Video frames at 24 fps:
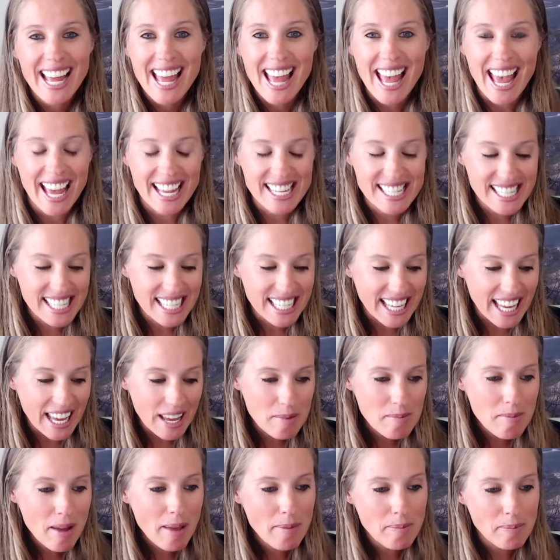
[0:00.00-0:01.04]
And to
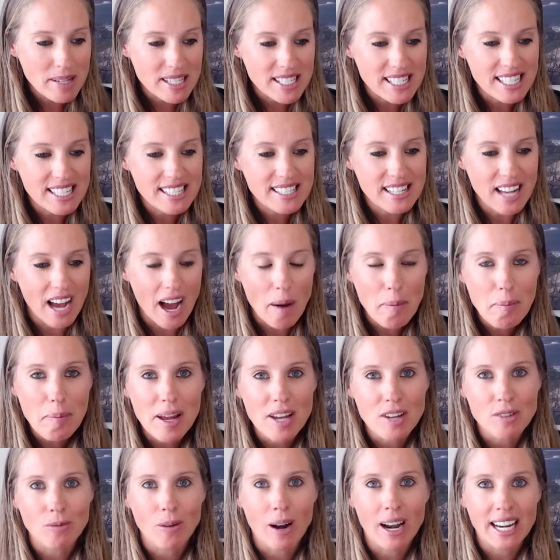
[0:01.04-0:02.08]
get my business up
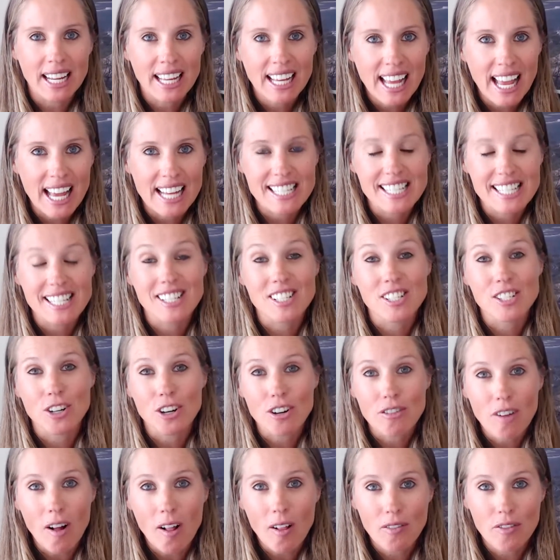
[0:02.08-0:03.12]
and running and to serve
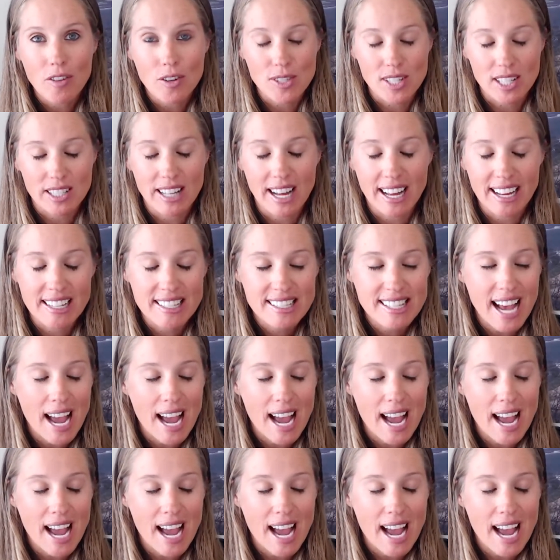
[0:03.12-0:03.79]
all of those clients,